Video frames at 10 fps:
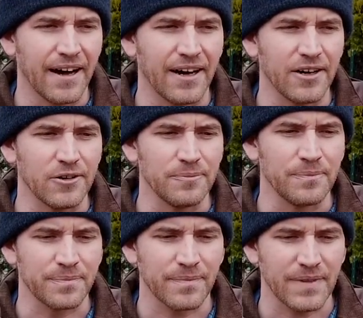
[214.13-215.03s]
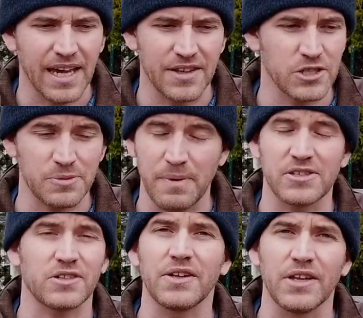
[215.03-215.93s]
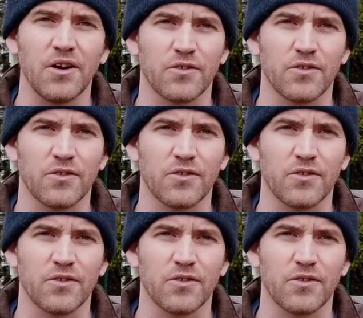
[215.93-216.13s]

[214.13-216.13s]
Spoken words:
and just basically the